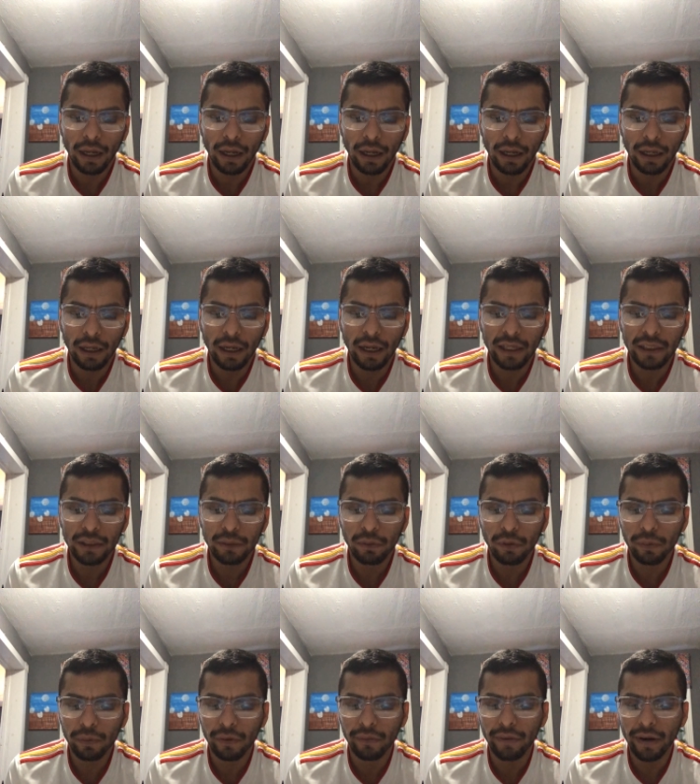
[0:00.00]
eligible
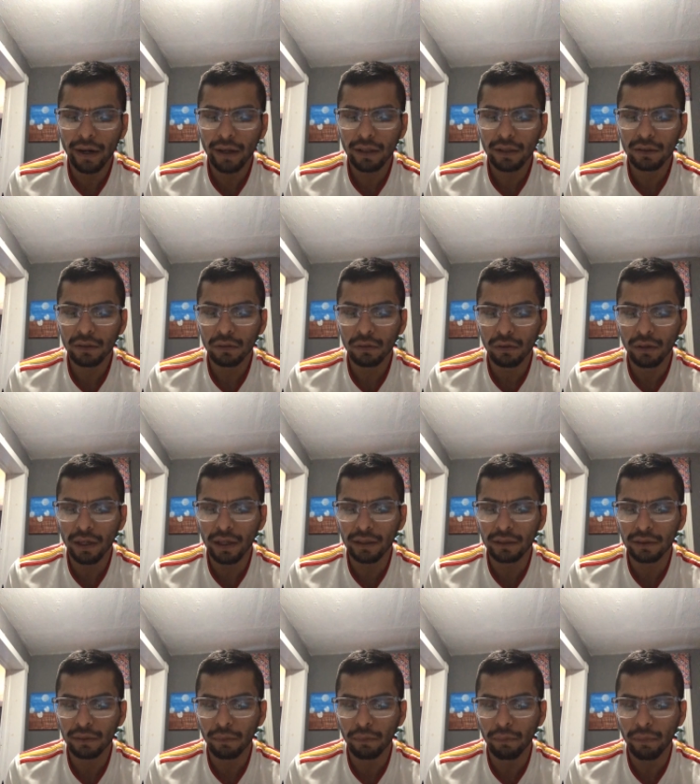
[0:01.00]
providers who
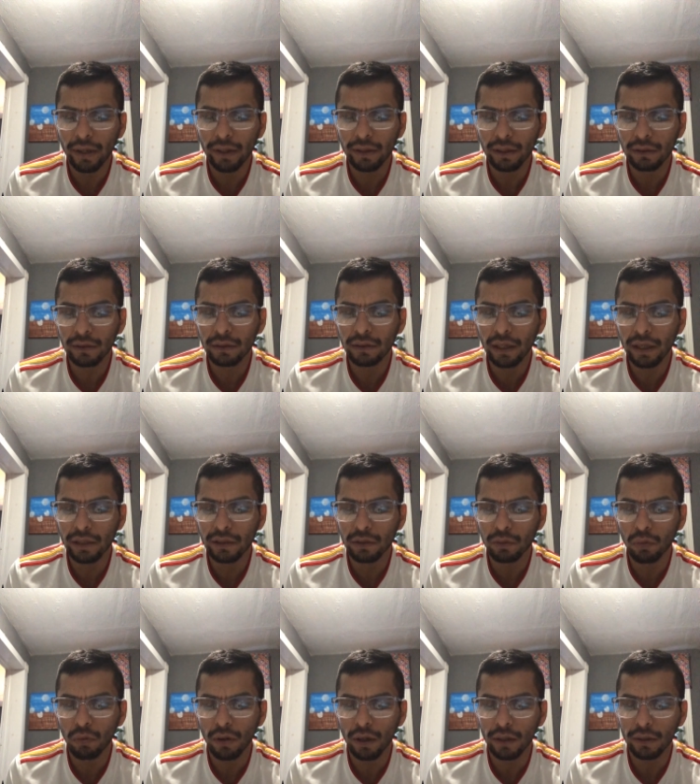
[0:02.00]
has met
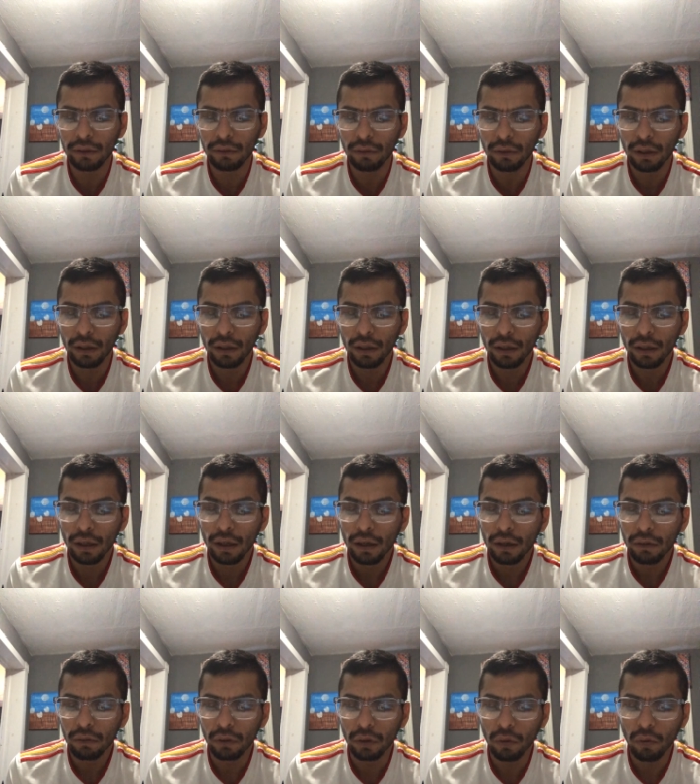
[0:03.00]
stage 1
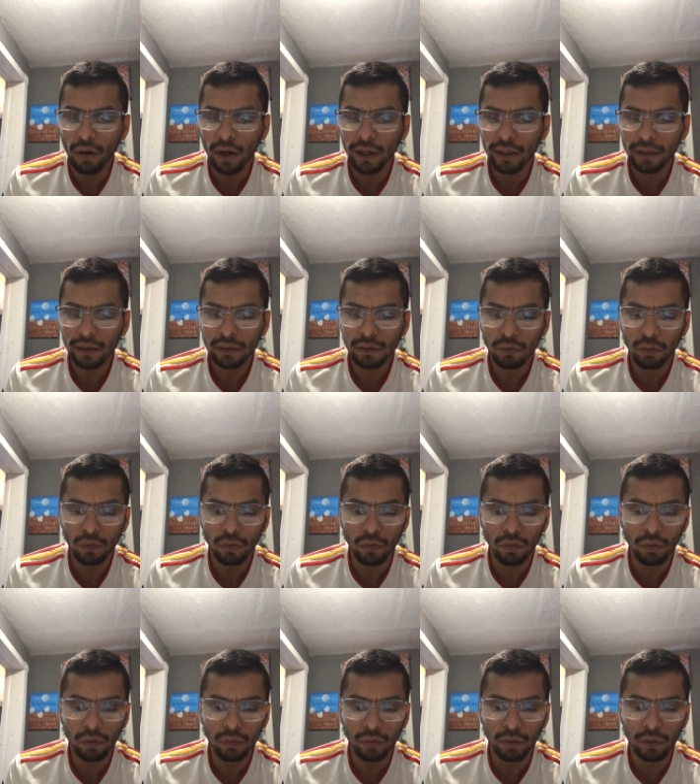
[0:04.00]
requires
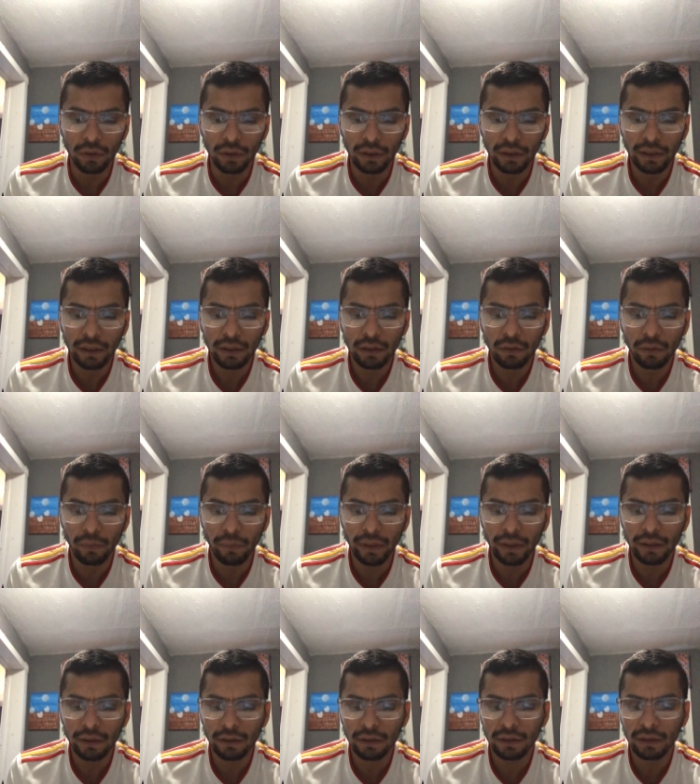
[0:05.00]
would need to
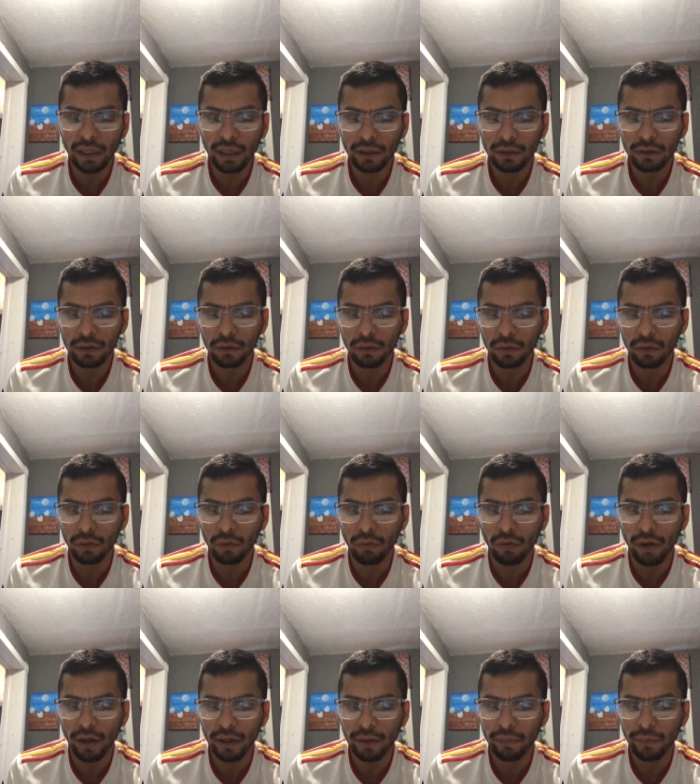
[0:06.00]
meet stage 2
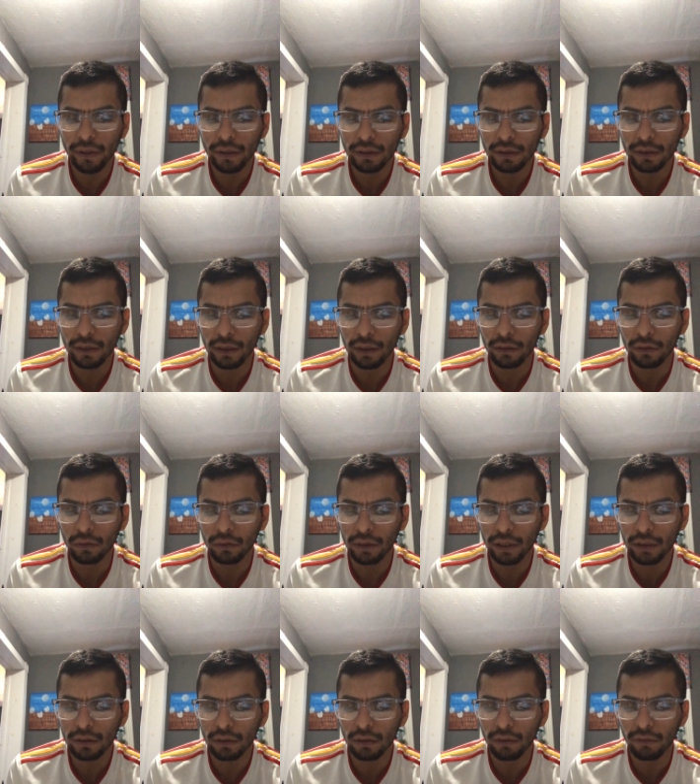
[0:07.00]
requirements in
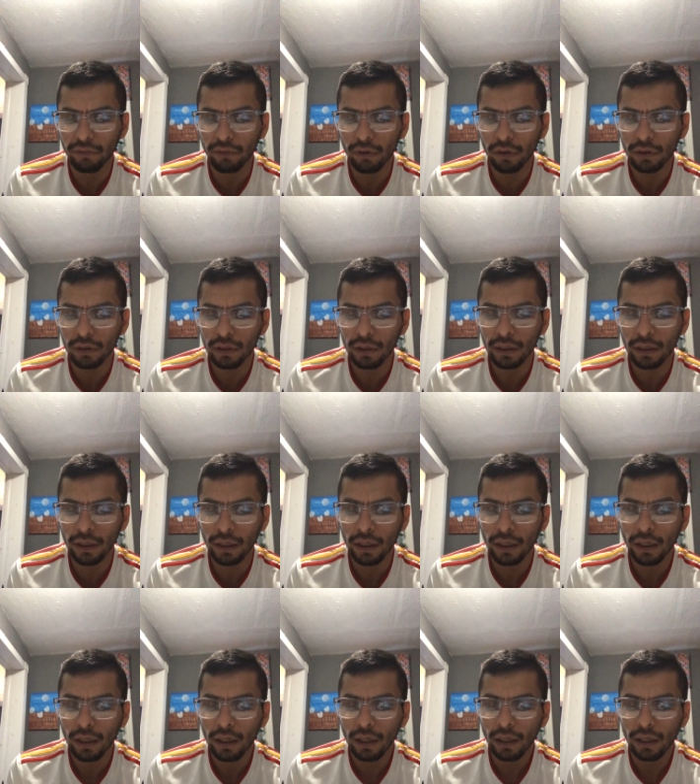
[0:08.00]
2014
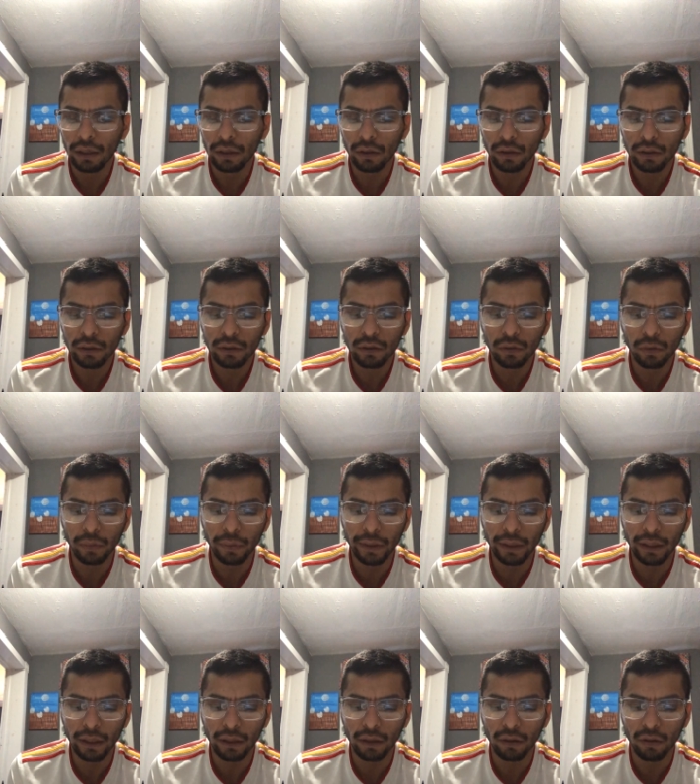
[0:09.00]
in order to
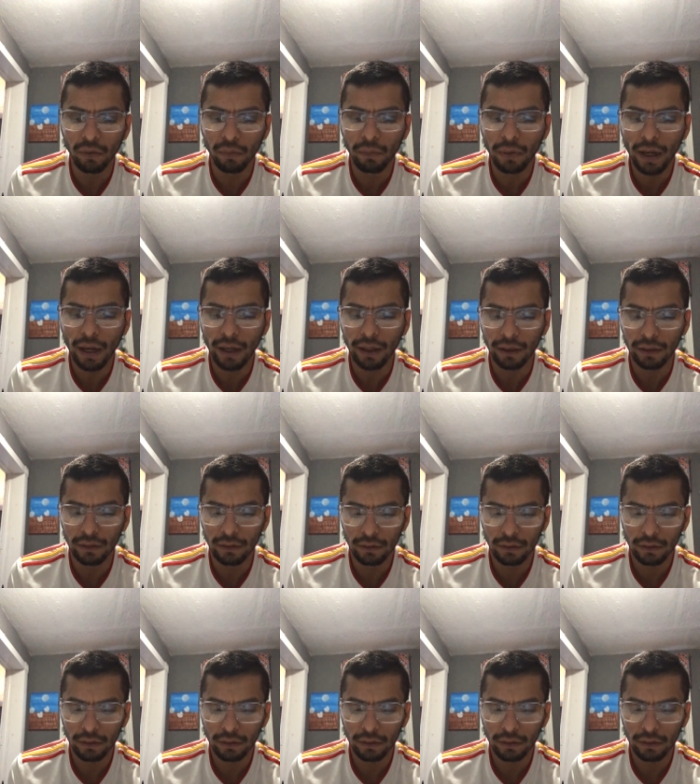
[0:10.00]
be compliant.